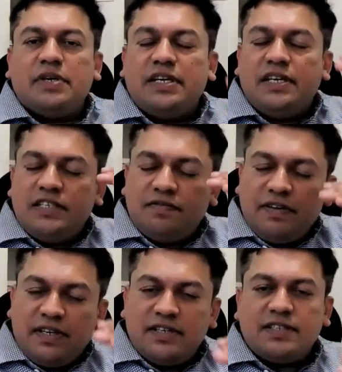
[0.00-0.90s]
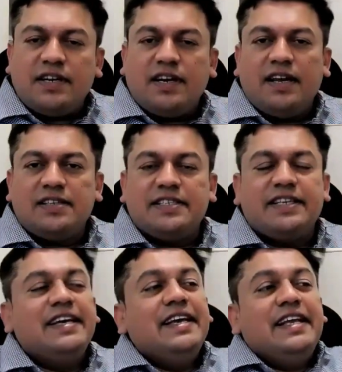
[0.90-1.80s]
my each fingers are
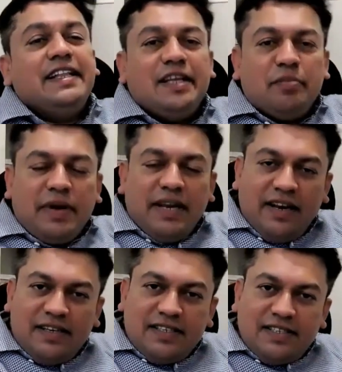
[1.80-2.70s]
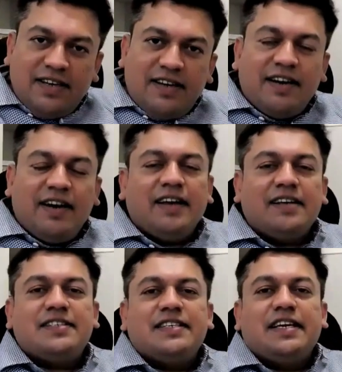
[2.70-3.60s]
relaxing, then my legs are relaxing.